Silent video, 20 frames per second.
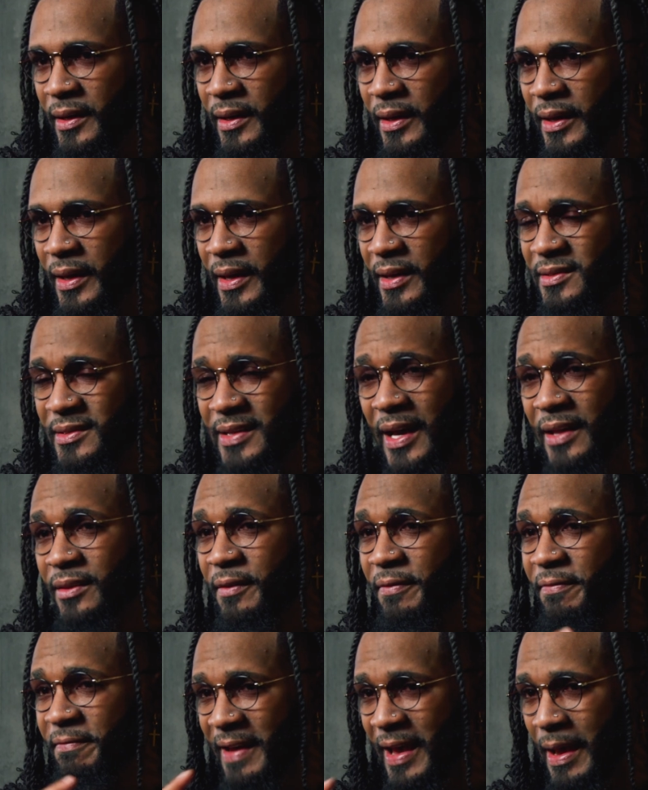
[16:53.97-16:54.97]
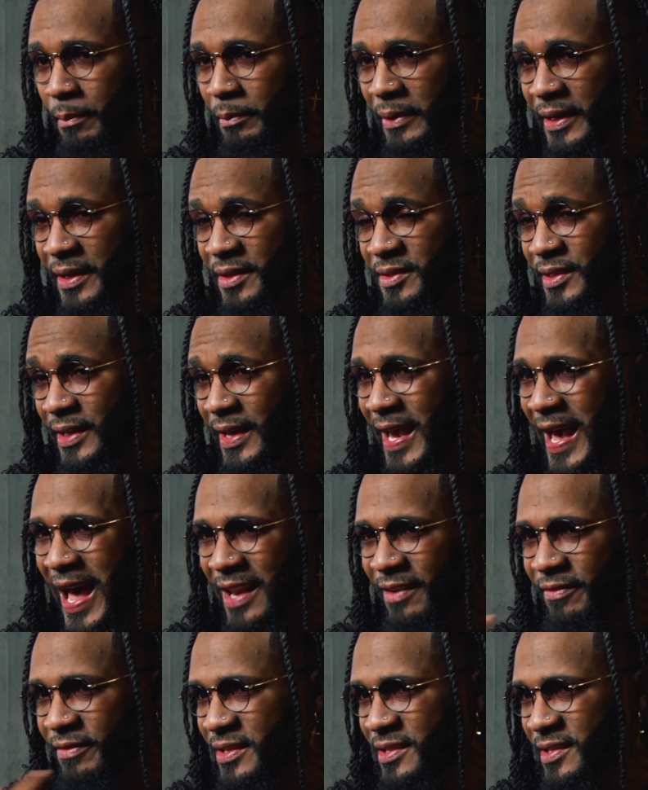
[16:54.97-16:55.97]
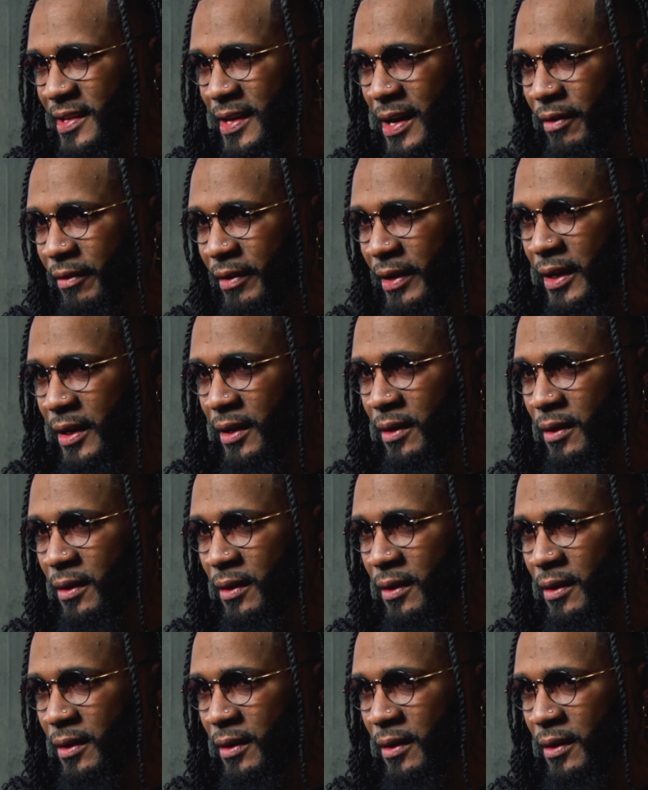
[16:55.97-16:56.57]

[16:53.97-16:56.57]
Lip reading: it's not the family, it's the adversary.